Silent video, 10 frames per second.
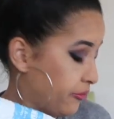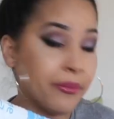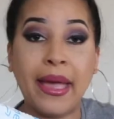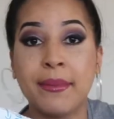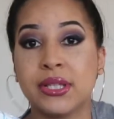
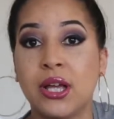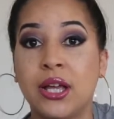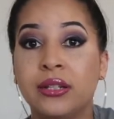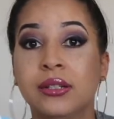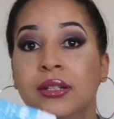from
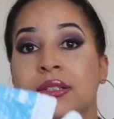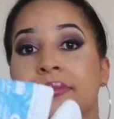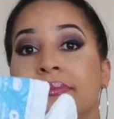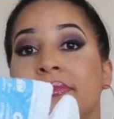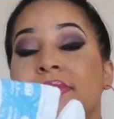Amazon,
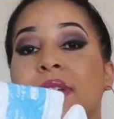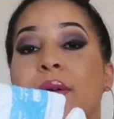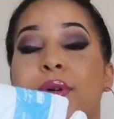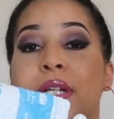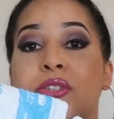and
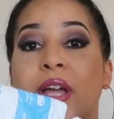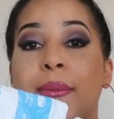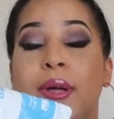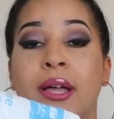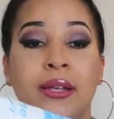we're gonna try
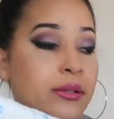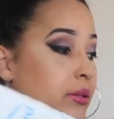them on.